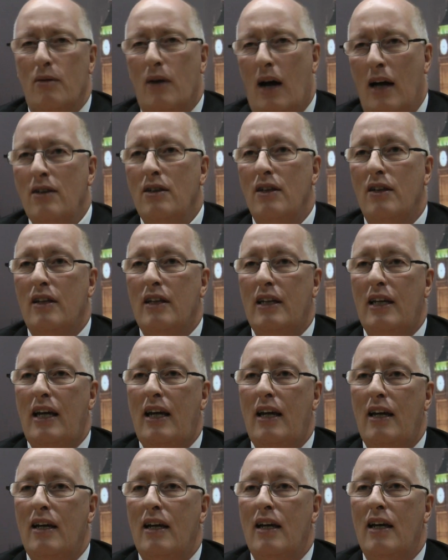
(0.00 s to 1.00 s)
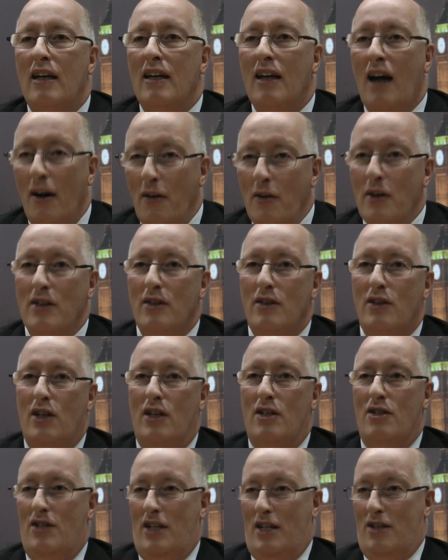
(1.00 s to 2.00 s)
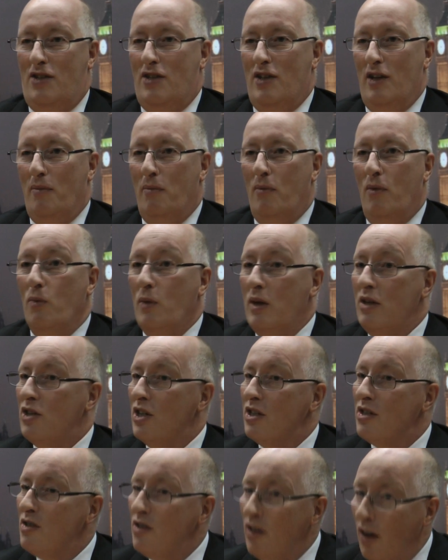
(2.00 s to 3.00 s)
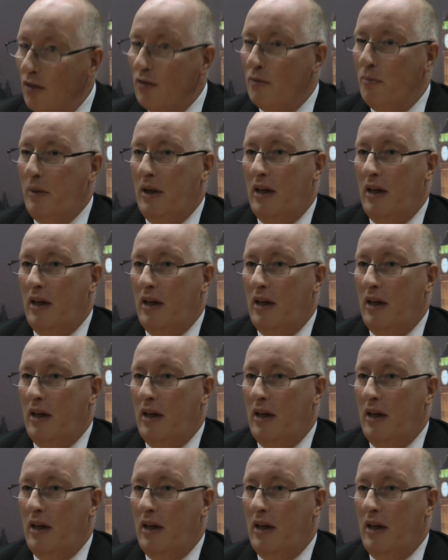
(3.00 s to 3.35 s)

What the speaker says: Under the current system, which has not